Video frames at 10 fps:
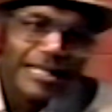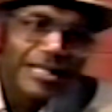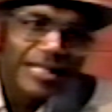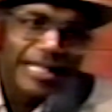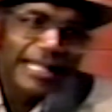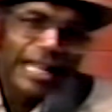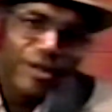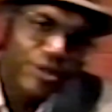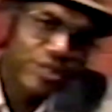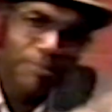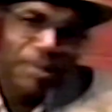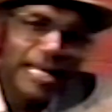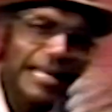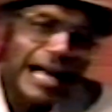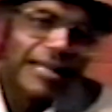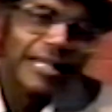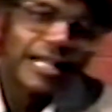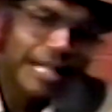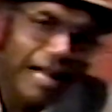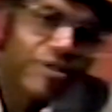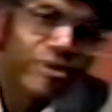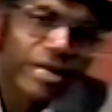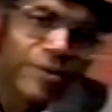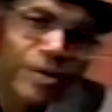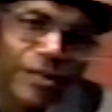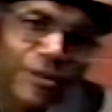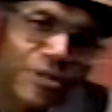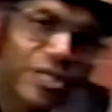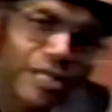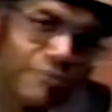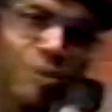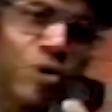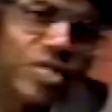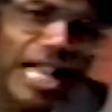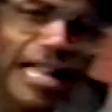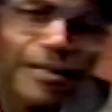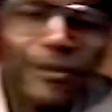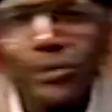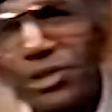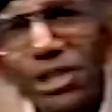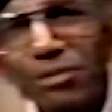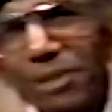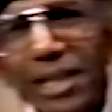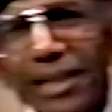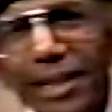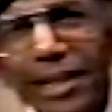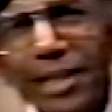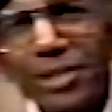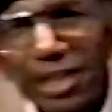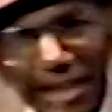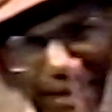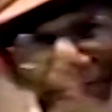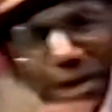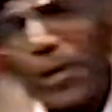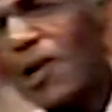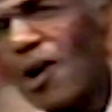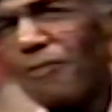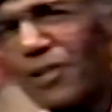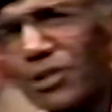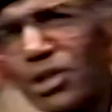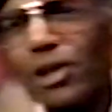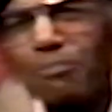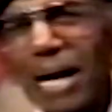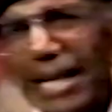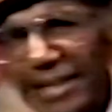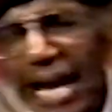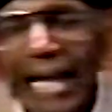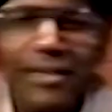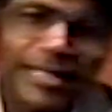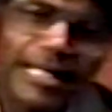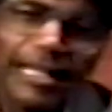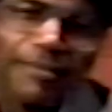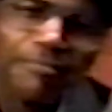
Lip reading: Said they used to meet out in the country in one of those little motels. Said they very often took my taxi